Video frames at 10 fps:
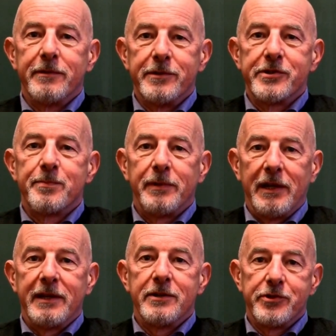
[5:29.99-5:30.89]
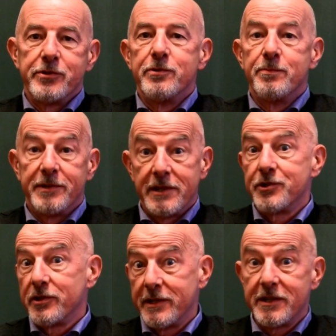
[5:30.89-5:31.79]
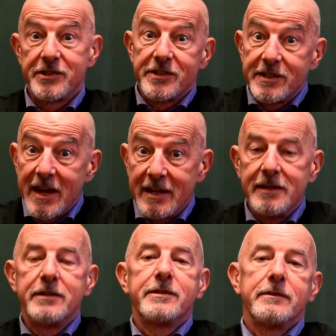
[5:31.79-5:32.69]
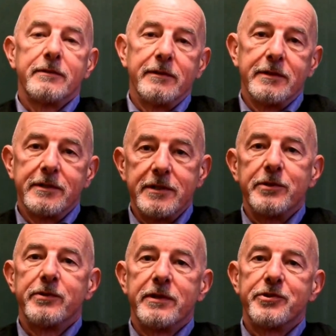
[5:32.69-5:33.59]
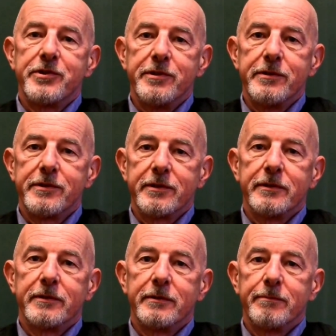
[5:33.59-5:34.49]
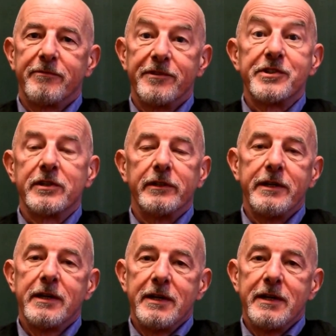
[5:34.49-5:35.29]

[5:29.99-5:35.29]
there is a plan to potentially extend the Newton Institute physically.